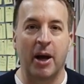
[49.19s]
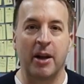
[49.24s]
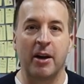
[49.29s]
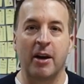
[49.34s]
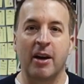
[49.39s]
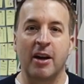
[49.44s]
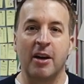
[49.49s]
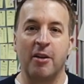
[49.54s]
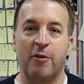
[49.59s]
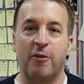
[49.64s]
and
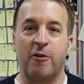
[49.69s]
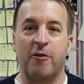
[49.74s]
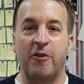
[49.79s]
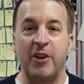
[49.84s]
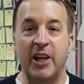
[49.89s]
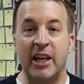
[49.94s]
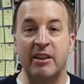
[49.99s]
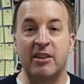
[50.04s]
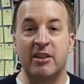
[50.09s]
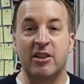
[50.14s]
I'm going to
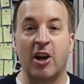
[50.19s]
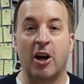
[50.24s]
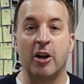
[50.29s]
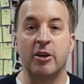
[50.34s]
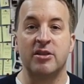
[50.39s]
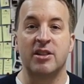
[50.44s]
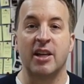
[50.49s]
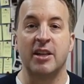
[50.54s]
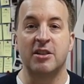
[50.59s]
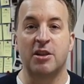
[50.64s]
feed
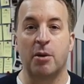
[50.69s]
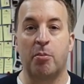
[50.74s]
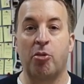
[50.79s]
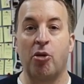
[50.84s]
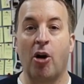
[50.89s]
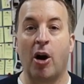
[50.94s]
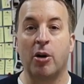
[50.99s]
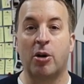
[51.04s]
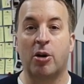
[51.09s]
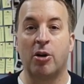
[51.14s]
those into
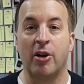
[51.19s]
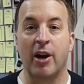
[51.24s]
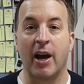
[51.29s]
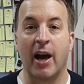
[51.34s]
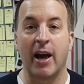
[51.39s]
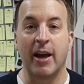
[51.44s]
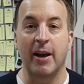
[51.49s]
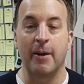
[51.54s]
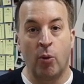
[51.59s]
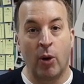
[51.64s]

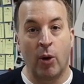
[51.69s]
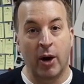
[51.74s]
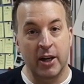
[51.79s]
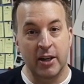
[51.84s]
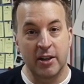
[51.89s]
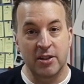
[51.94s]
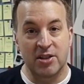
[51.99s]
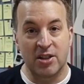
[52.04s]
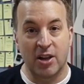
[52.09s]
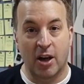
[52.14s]
Procreate, where I'm
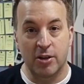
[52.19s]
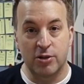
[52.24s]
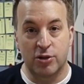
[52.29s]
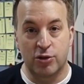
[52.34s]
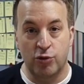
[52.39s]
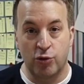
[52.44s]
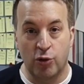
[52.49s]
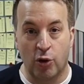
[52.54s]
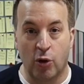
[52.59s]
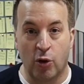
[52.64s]
going to start
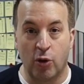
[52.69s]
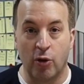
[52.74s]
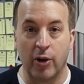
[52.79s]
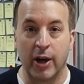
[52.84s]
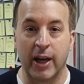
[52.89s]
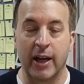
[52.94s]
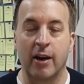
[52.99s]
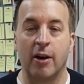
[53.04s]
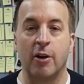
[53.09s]
drawing.